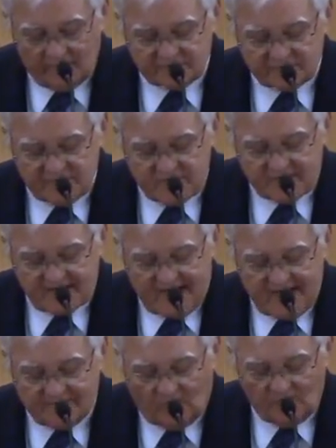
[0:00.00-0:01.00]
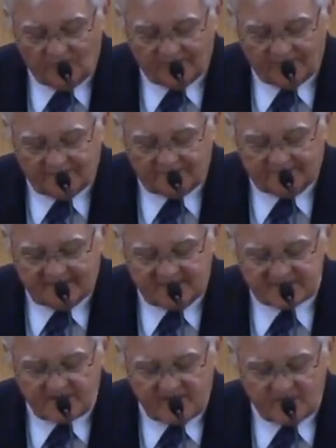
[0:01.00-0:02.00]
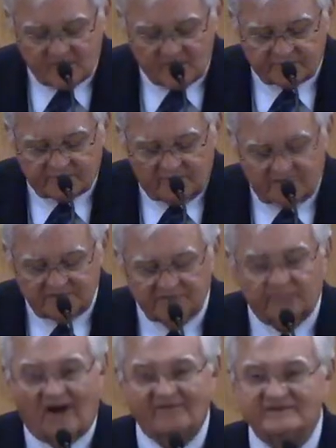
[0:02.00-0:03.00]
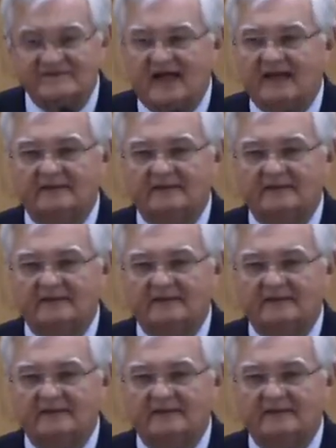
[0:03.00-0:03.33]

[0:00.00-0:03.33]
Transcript: Spirit came on them, and they spake with tongues and prophesied.